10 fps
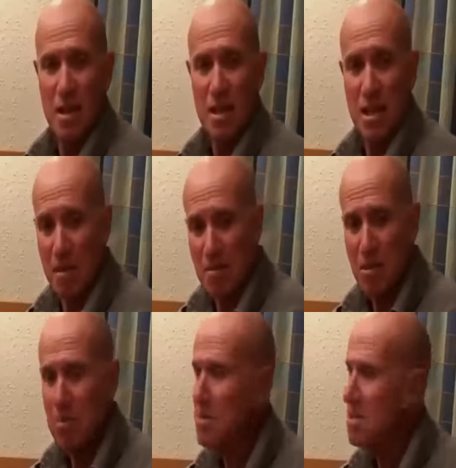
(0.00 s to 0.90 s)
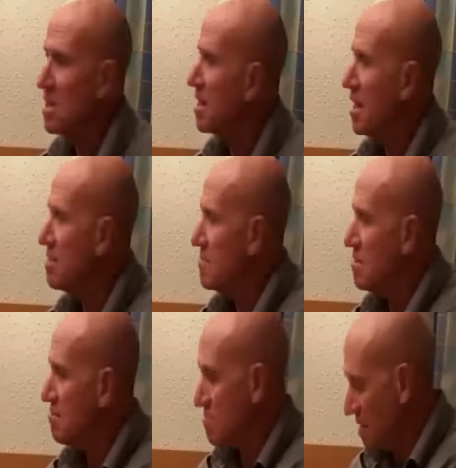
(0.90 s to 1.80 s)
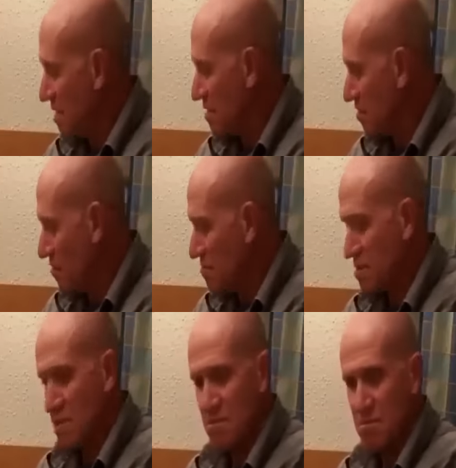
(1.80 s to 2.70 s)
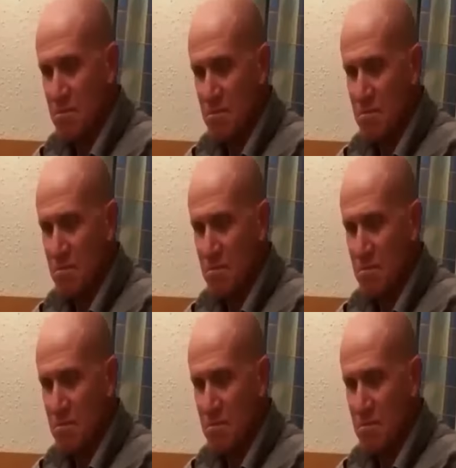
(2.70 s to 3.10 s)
And I remember the BBC guy, you know, taking notes, and